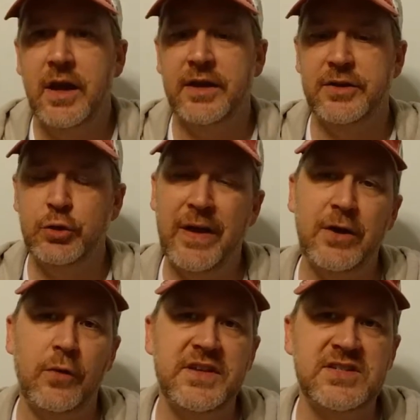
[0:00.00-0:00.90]
And you
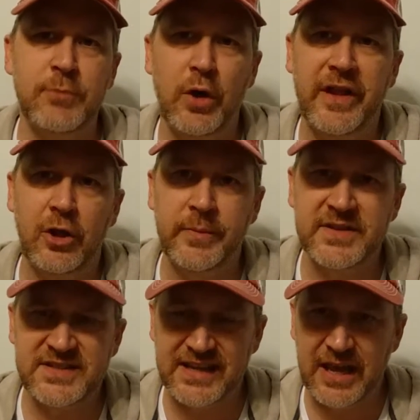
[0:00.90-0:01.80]
add all these small
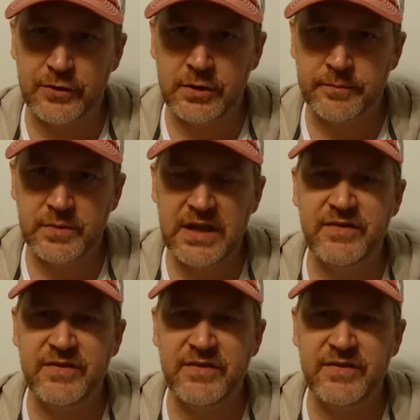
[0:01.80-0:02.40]
elements together,